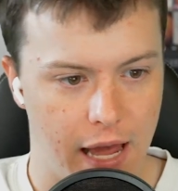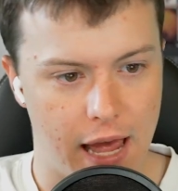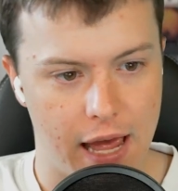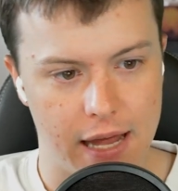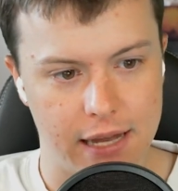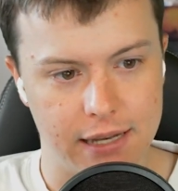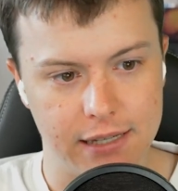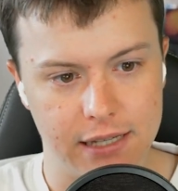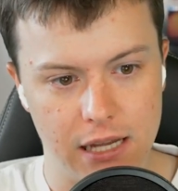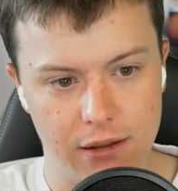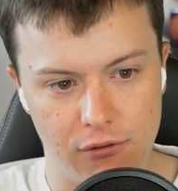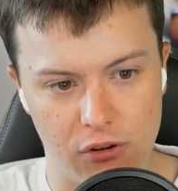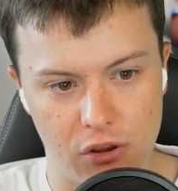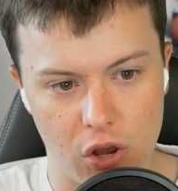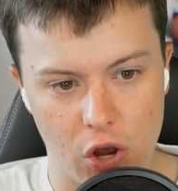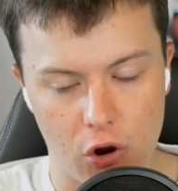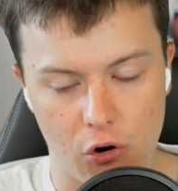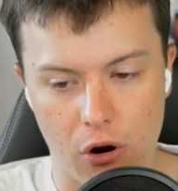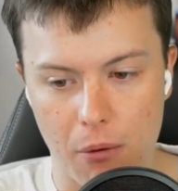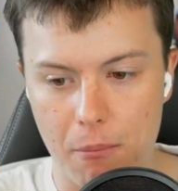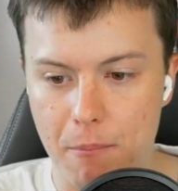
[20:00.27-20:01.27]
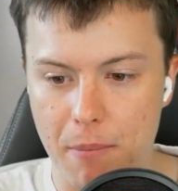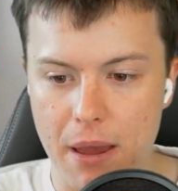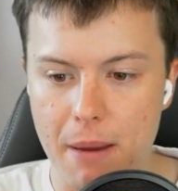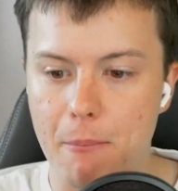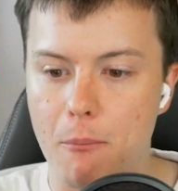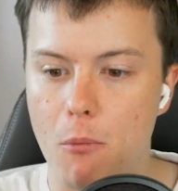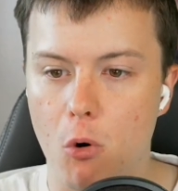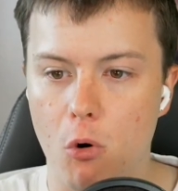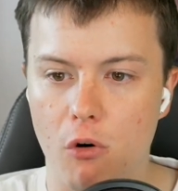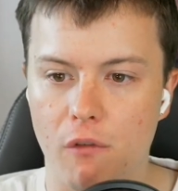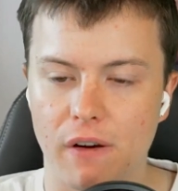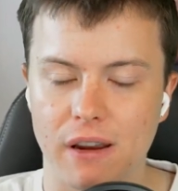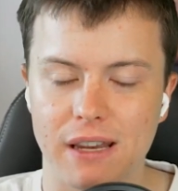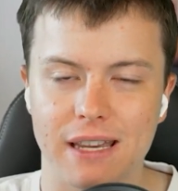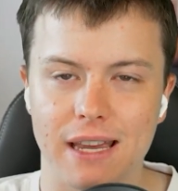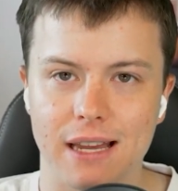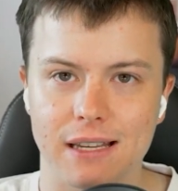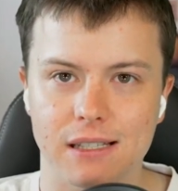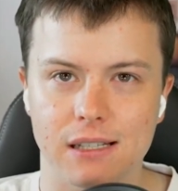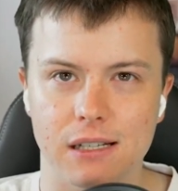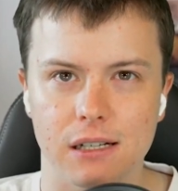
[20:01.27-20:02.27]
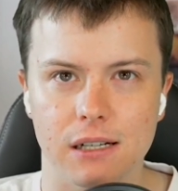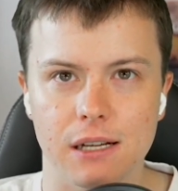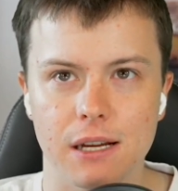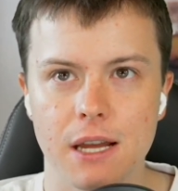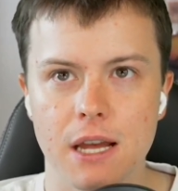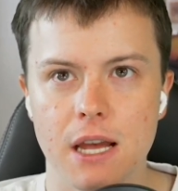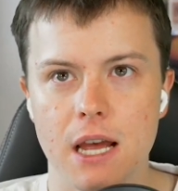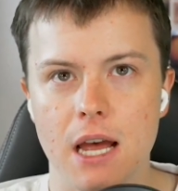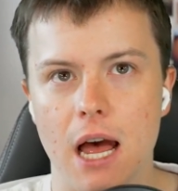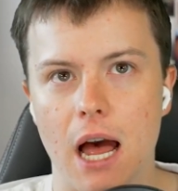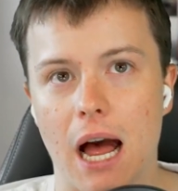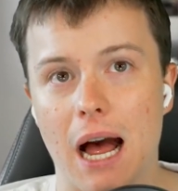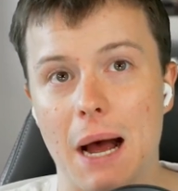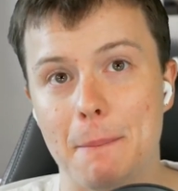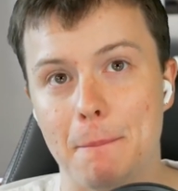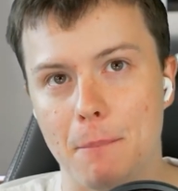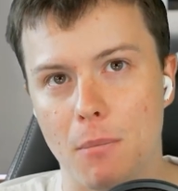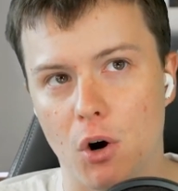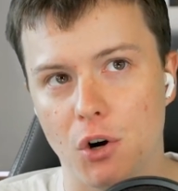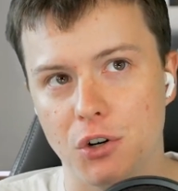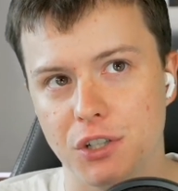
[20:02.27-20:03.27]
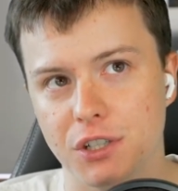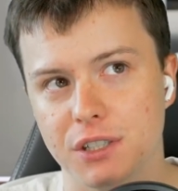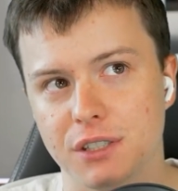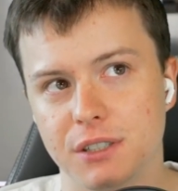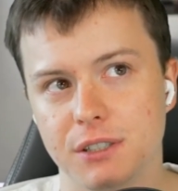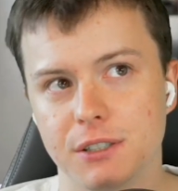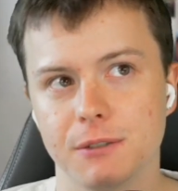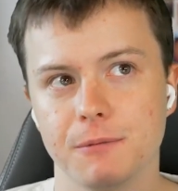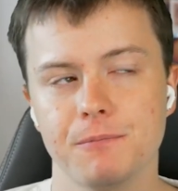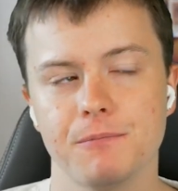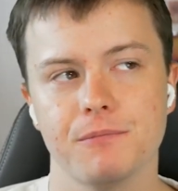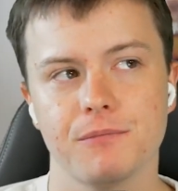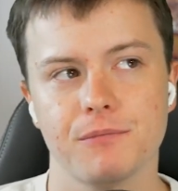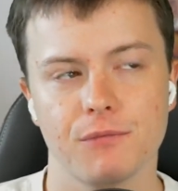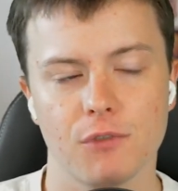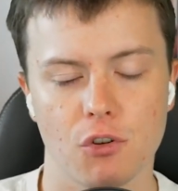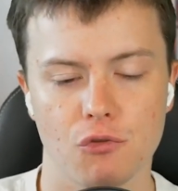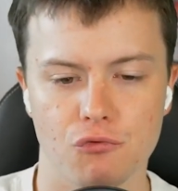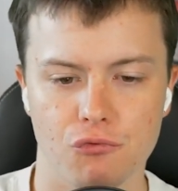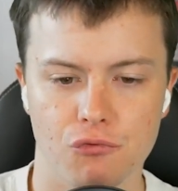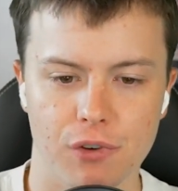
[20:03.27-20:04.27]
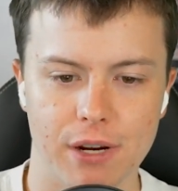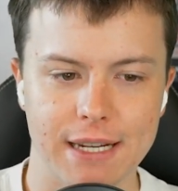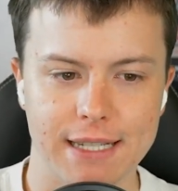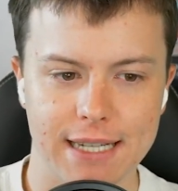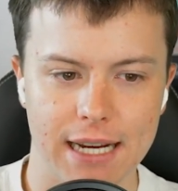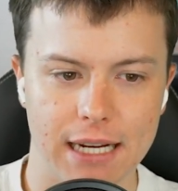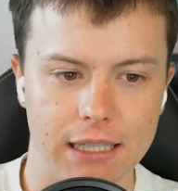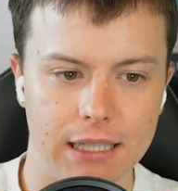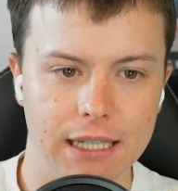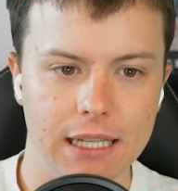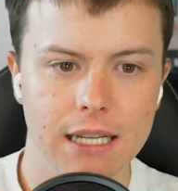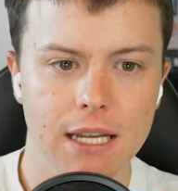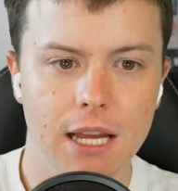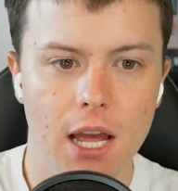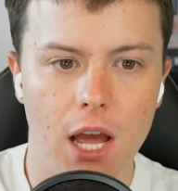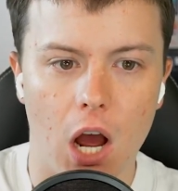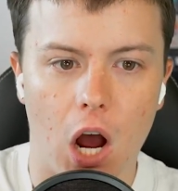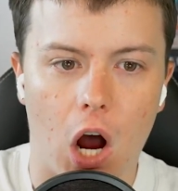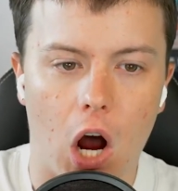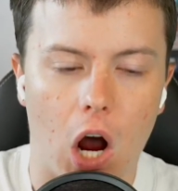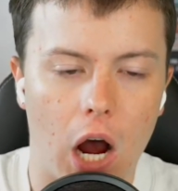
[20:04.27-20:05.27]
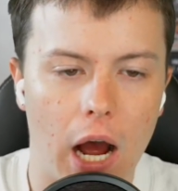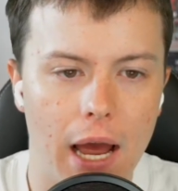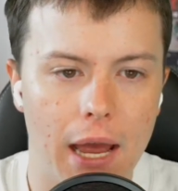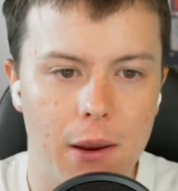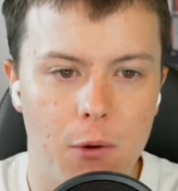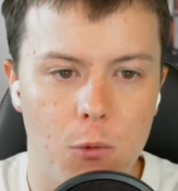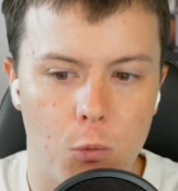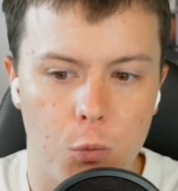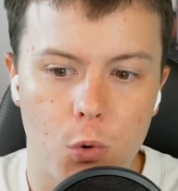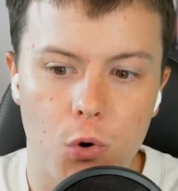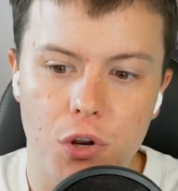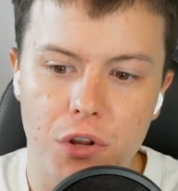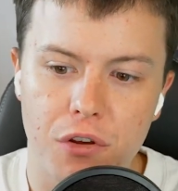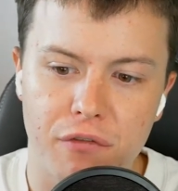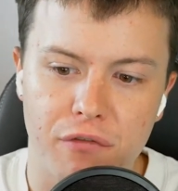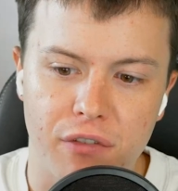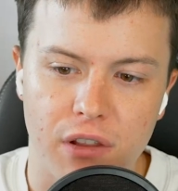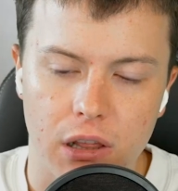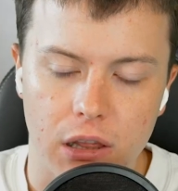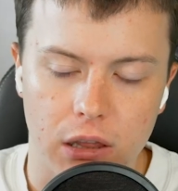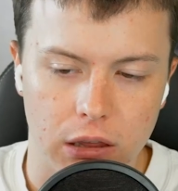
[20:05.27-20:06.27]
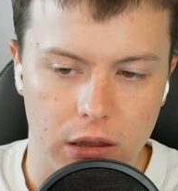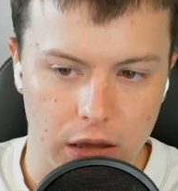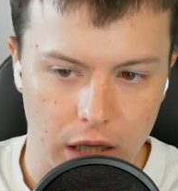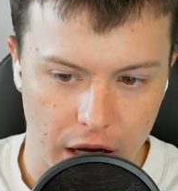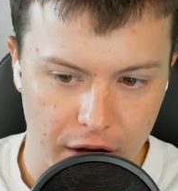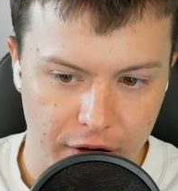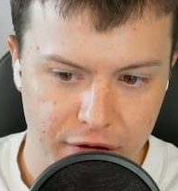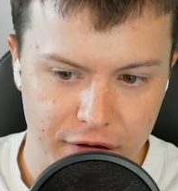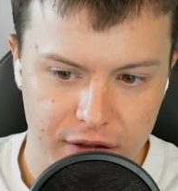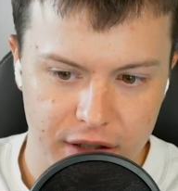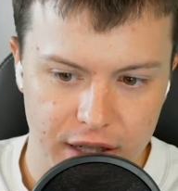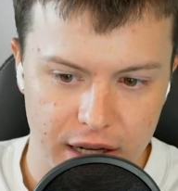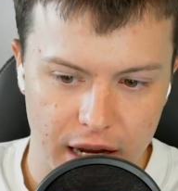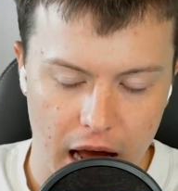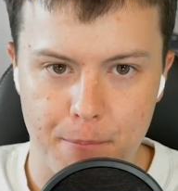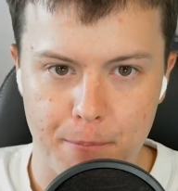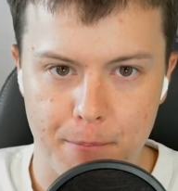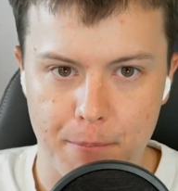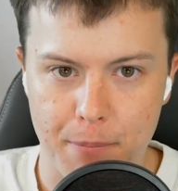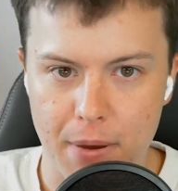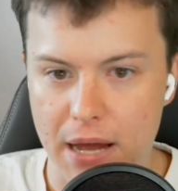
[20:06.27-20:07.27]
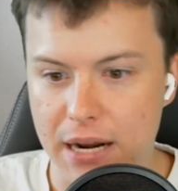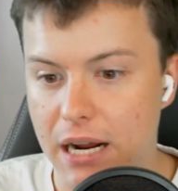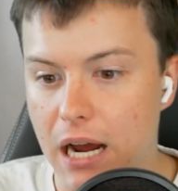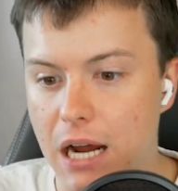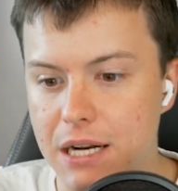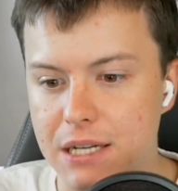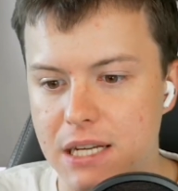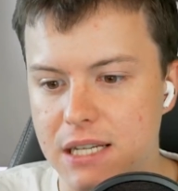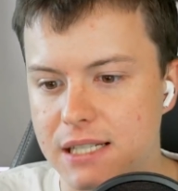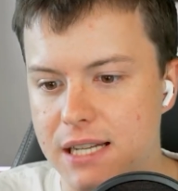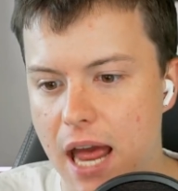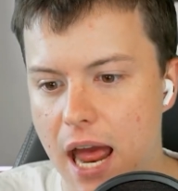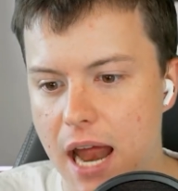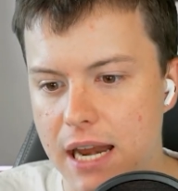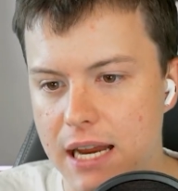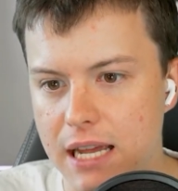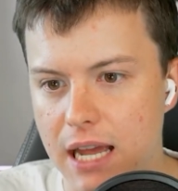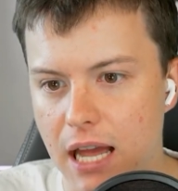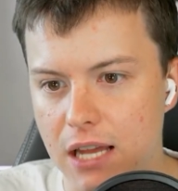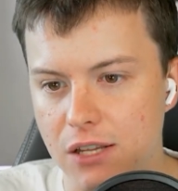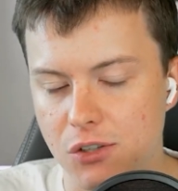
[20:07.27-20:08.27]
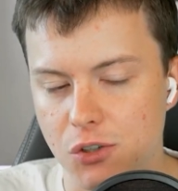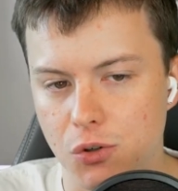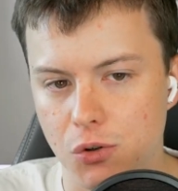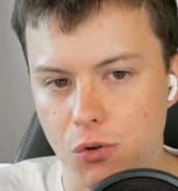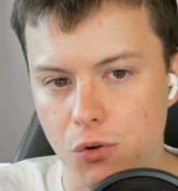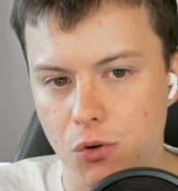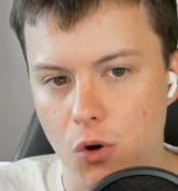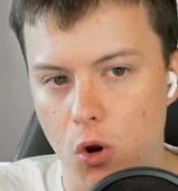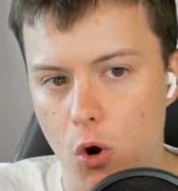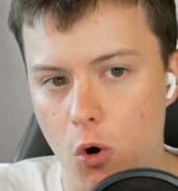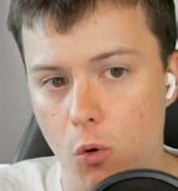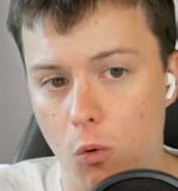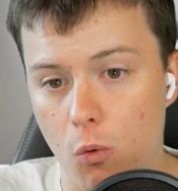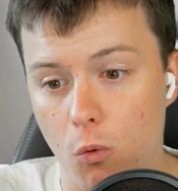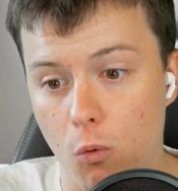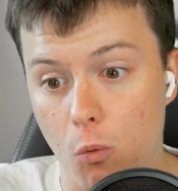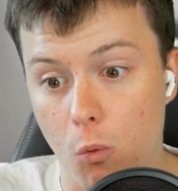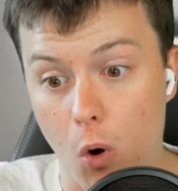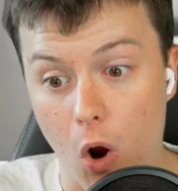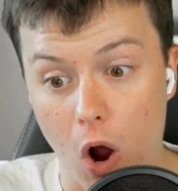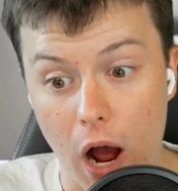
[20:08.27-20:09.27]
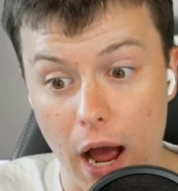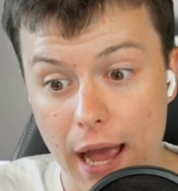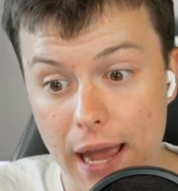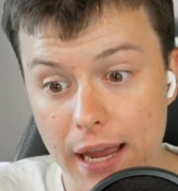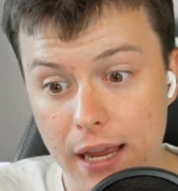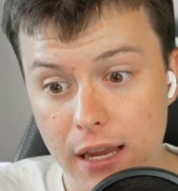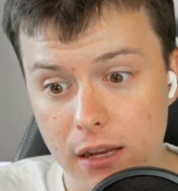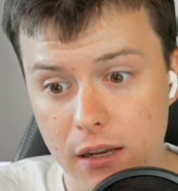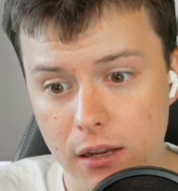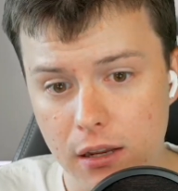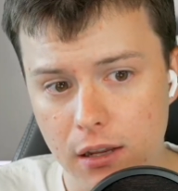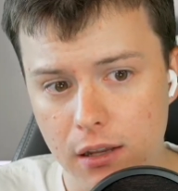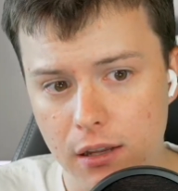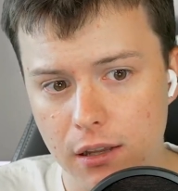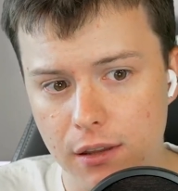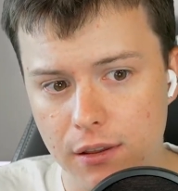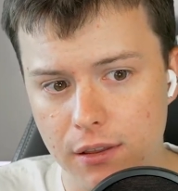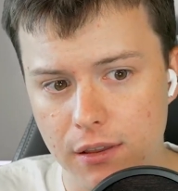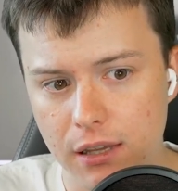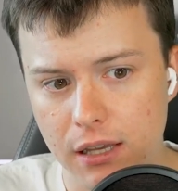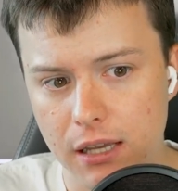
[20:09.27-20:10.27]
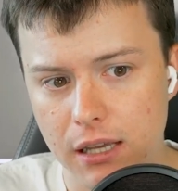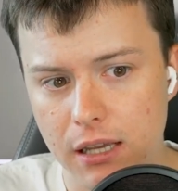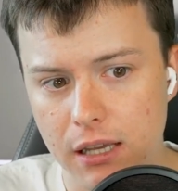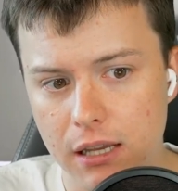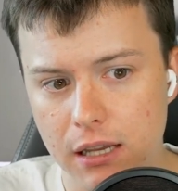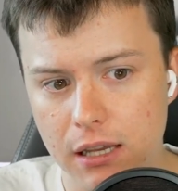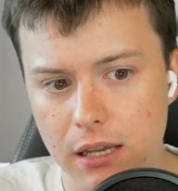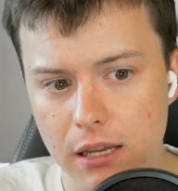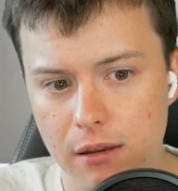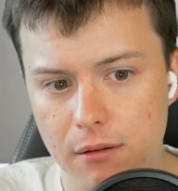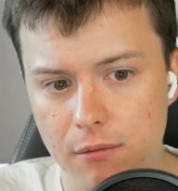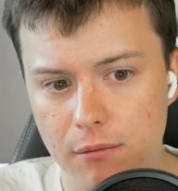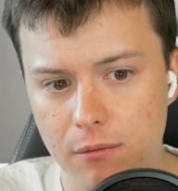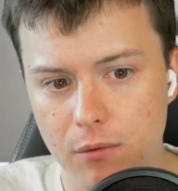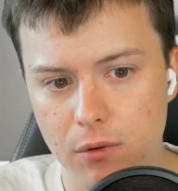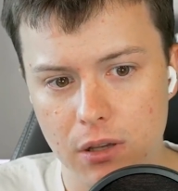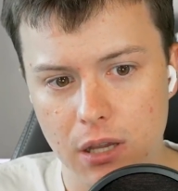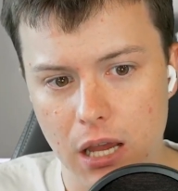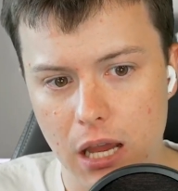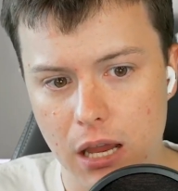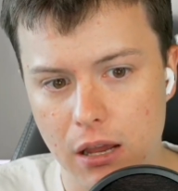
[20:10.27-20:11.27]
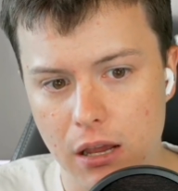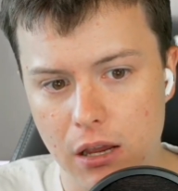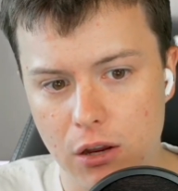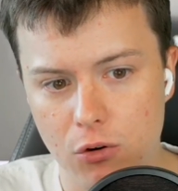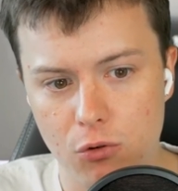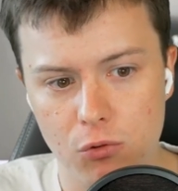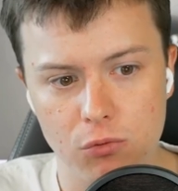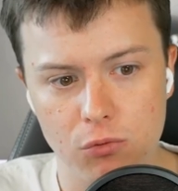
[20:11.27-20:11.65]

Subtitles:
and giving her a bit more of, I guess, a modern retelling. I would have loved better understanding as to why the evil